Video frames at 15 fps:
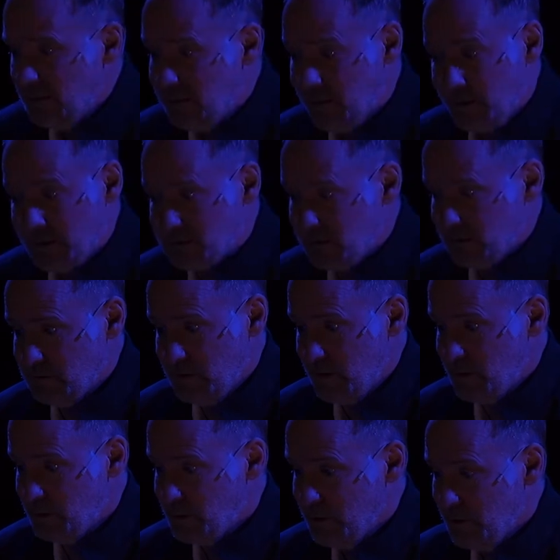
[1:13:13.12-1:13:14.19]
I don't
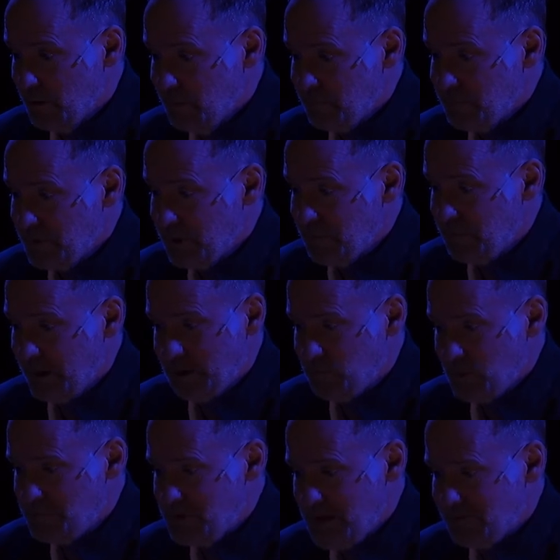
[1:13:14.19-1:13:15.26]
know, but it
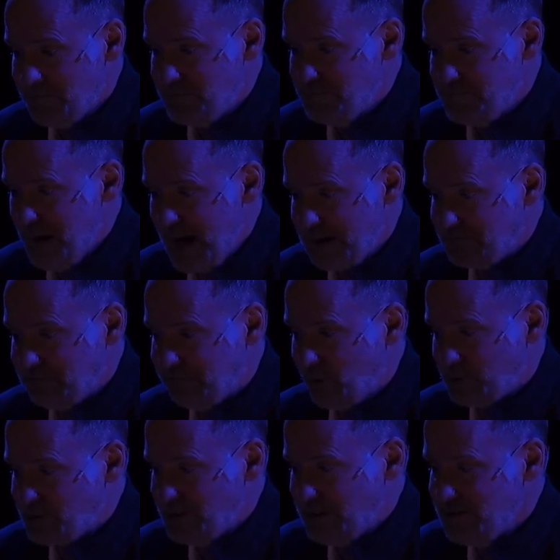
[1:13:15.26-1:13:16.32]
would be of bad
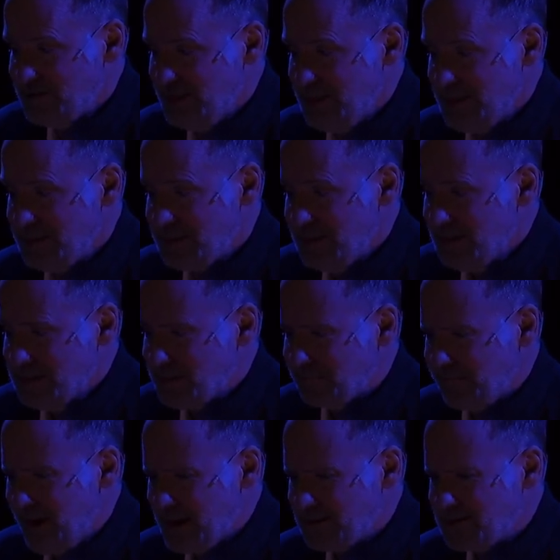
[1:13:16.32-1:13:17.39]
fortune indeed to
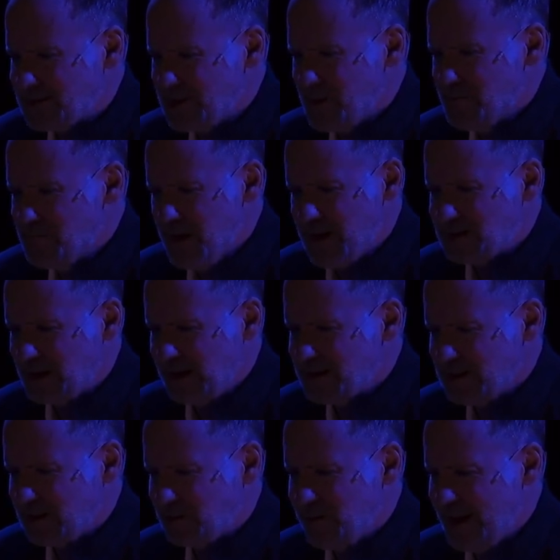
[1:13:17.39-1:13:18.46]
find so merciless
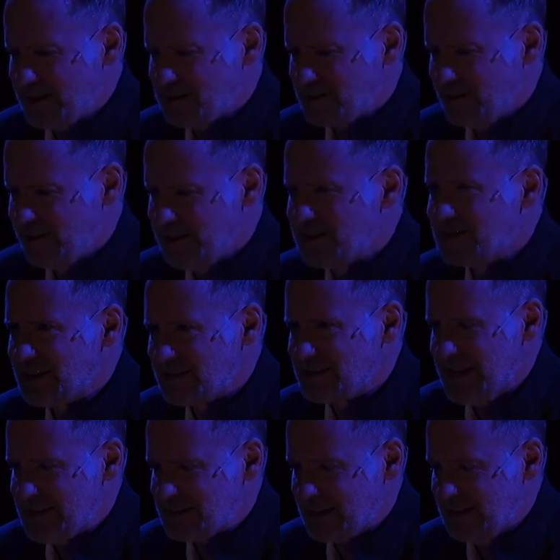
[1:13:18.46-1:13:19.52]
a creditor in his
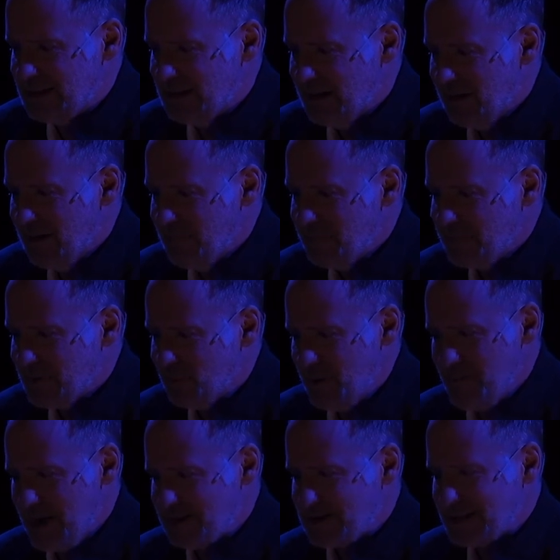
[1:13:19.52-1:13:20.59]
successor. We
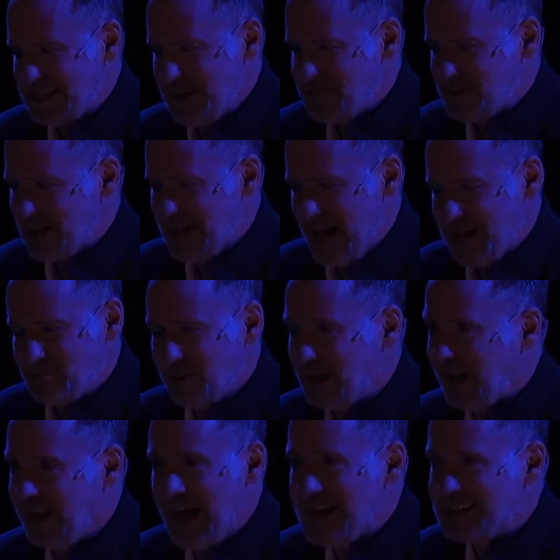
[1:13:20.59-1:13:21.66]
may sleep tonight with
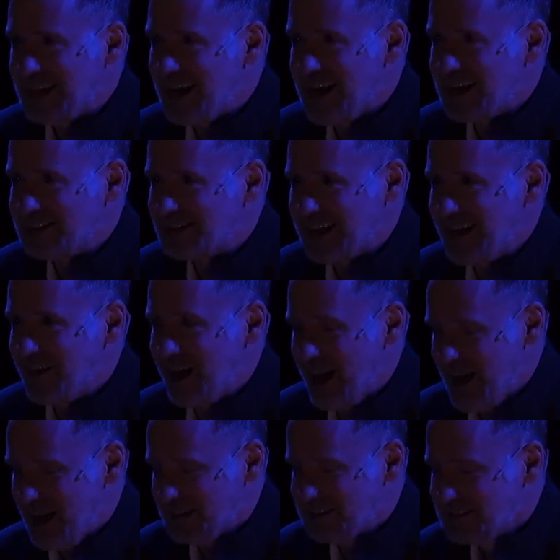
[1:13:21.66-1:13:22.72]
light hearts,
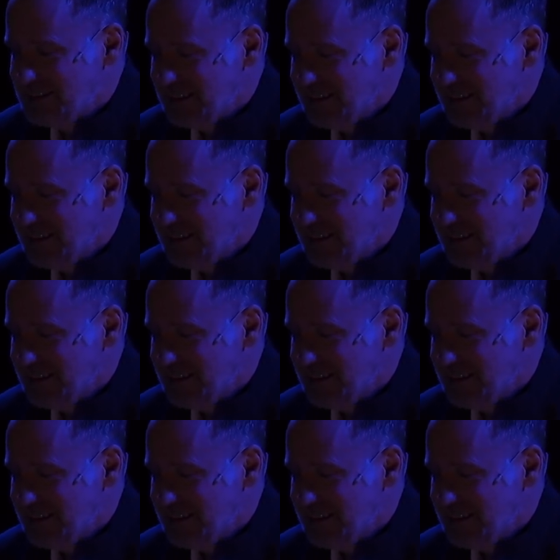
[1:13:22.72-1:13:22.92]
Caroline.